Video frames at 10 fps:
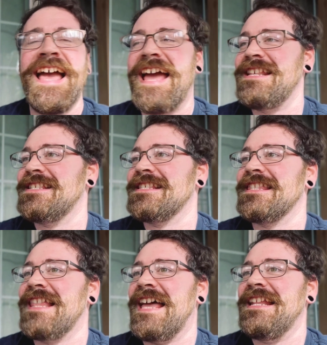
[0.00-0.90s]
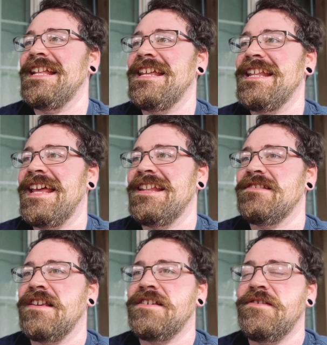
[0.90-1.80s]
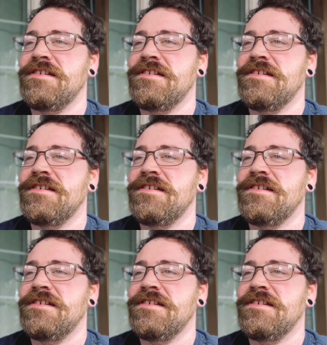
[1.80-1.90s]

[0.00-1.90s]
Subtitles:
And he's just lighting it, and it's like you